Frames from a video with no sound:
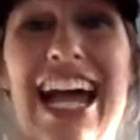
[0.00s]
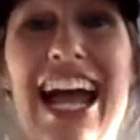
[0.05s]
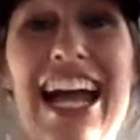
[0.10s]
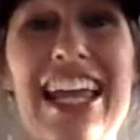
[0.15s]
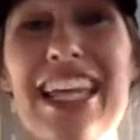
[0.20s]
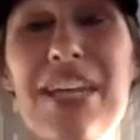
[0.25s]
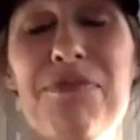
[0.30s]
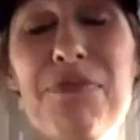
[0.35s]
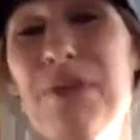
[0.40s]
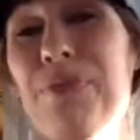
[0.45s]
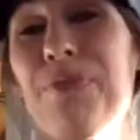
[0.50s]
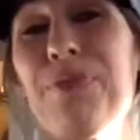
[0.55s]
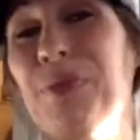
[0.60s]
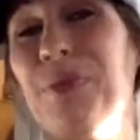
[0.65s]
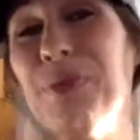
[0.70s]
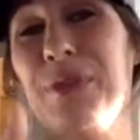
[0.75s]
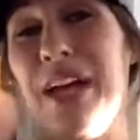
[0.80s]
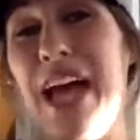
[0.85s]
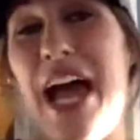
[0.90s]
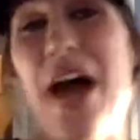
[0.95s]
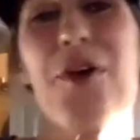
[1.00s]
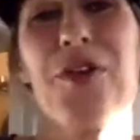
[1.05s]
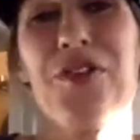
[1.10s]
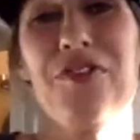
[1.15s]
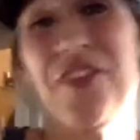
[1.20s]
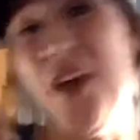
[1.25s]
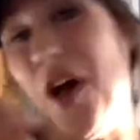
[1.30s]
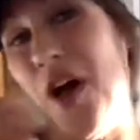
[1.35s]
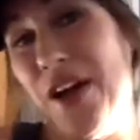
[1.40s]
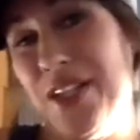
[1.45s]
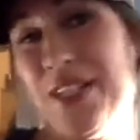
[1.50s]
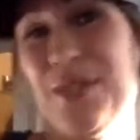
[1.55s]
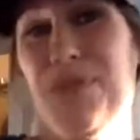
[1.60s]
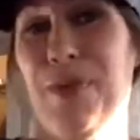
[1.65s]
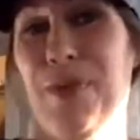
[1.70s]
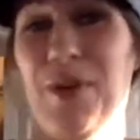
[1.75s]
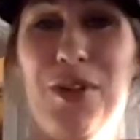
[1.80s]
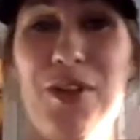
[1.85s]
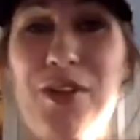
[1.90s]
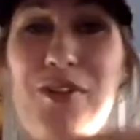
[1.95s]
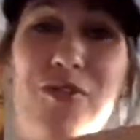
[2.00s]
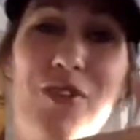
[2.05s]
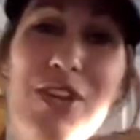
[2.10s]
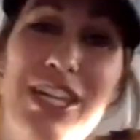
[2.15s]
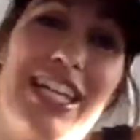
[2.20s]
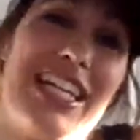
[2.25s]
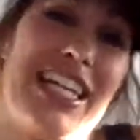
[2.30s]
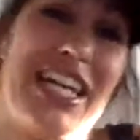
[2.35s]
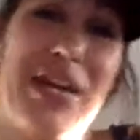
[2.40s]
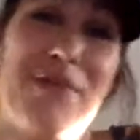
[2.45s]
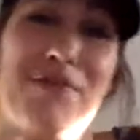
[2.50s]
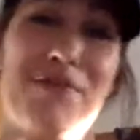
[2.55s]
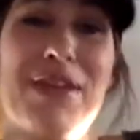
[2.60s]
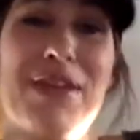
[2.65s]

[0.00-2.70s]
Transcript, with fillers: I like people out of the hospital if we can keep